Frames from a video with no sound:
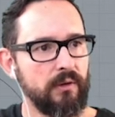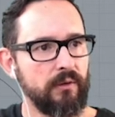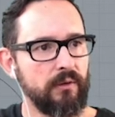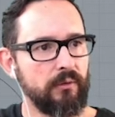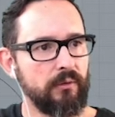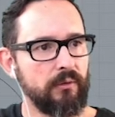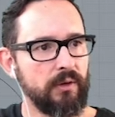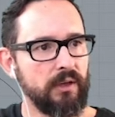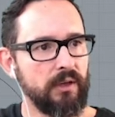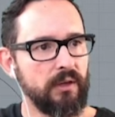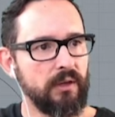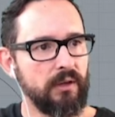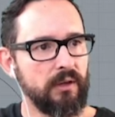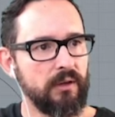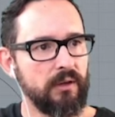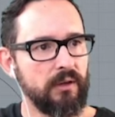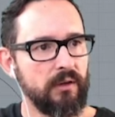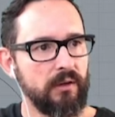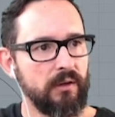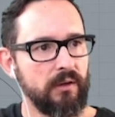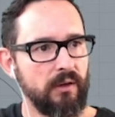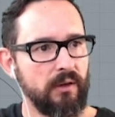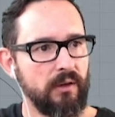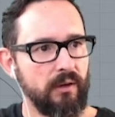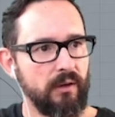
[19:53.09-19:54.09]
3,
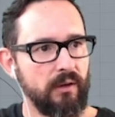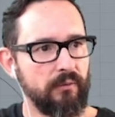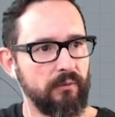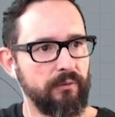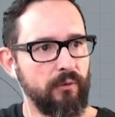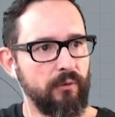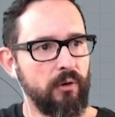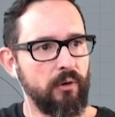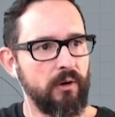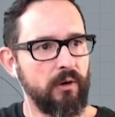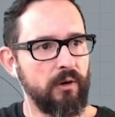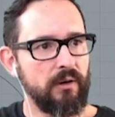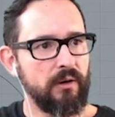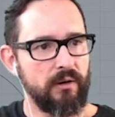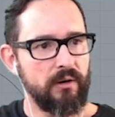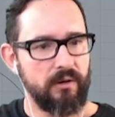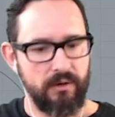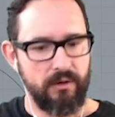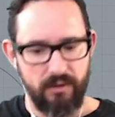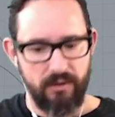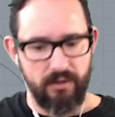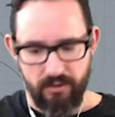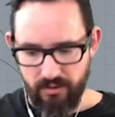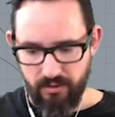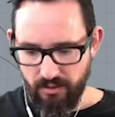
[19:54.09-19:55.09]
and 4,
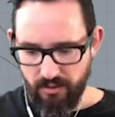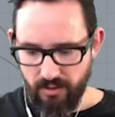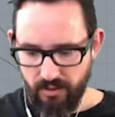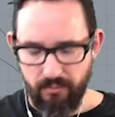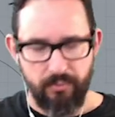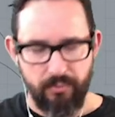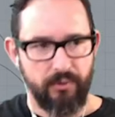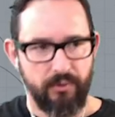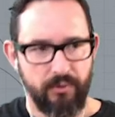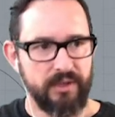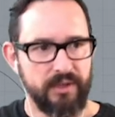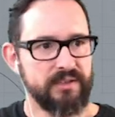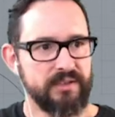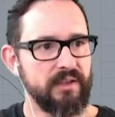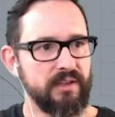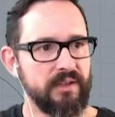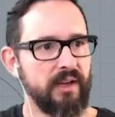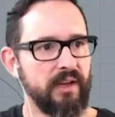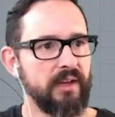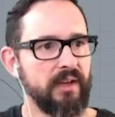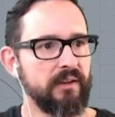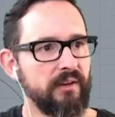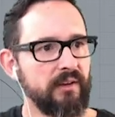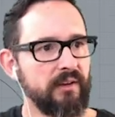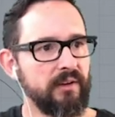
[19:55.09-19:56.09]
and press
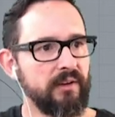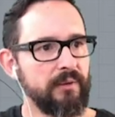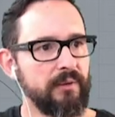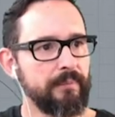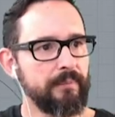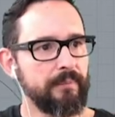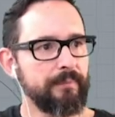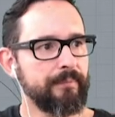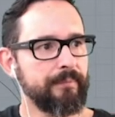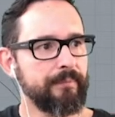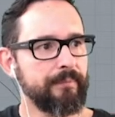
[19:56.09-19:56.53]
enter,